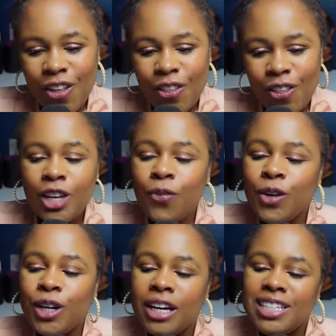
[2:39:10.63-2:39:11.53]
thank you for
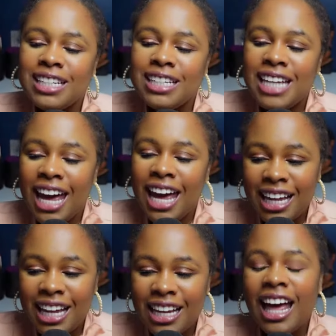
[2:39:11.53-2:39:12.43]
gifting
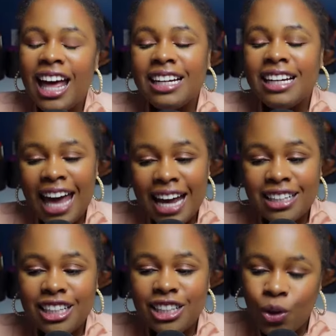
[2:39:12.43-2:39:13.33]
ten
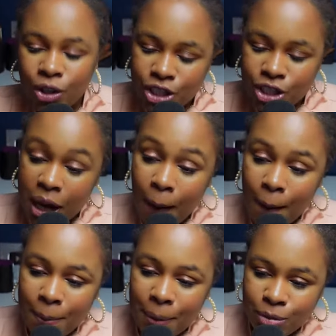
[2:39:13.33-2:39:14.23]
Natalie Lawyer Chick
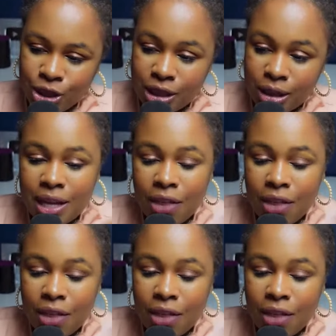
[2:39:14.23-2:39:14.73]
memberships.